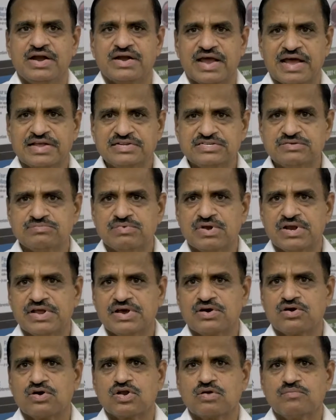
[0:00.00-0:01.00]
Tangible
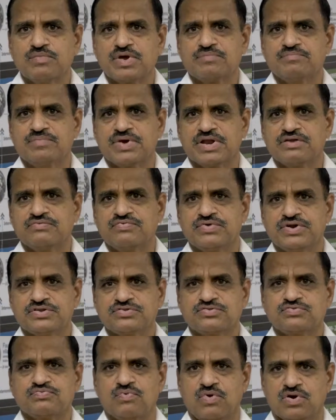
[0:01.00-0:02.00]
economic
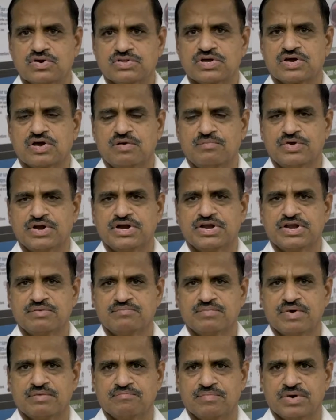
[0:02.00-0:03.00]
benefits for the community
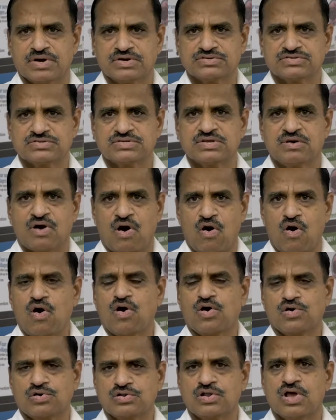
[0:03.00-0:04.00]
members,
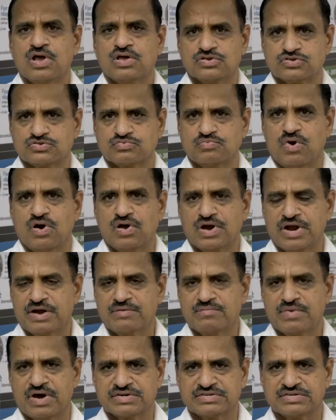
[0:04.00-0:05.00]
all small and
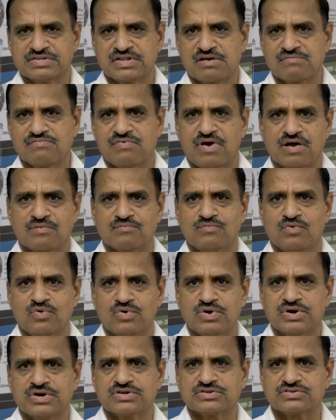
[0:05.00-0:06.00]
marginal farm
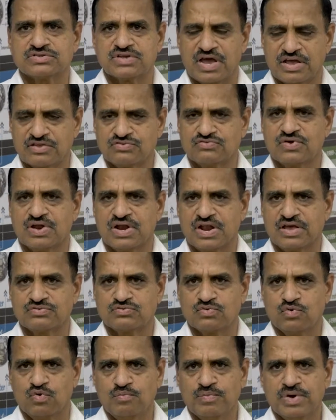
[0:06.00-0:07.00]
holders as well as
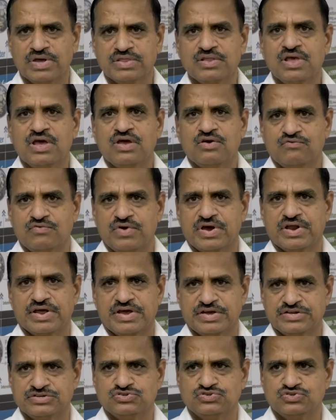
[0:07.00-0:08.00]
women, were
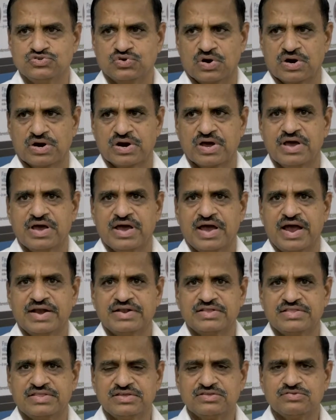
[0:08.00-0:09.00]
ensured.
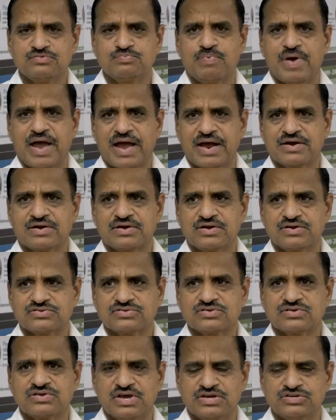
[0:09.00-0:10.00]
And these
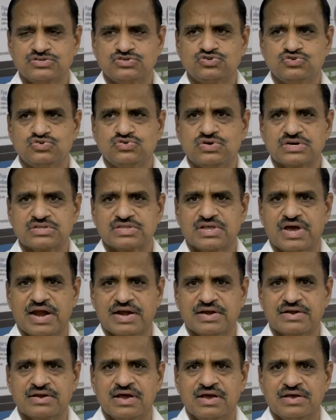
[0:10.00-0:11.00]
factors ensured
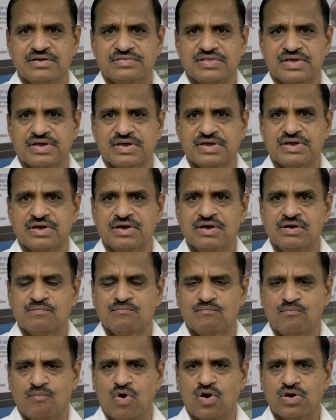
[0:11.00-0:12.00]
that the
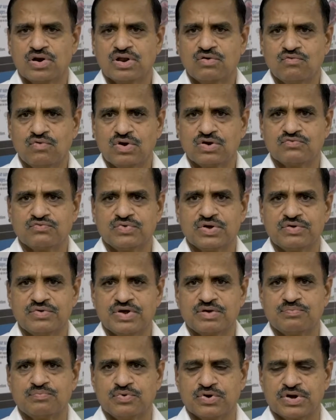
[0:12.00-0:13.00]
model what we
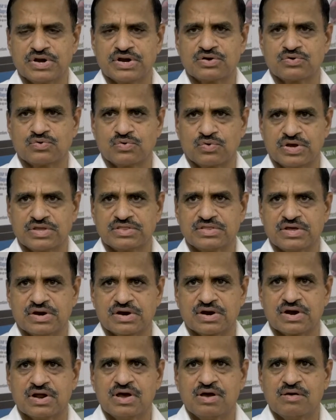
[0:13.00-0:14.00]
were putting
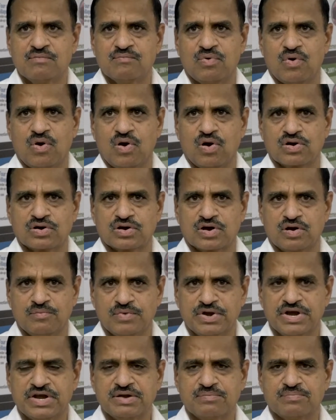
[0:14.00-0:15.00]
together for
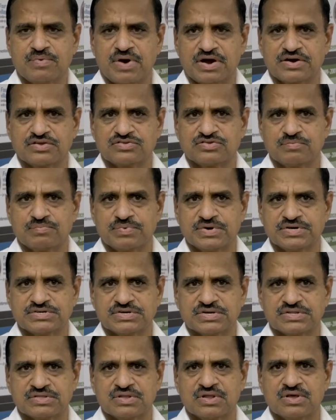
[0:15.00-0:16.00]
community
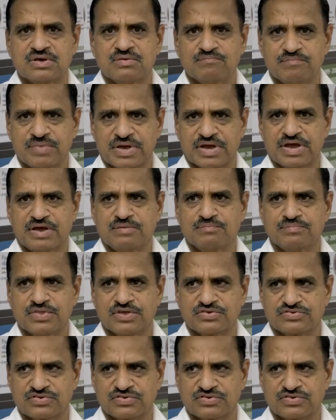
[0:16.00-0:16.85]
participation became the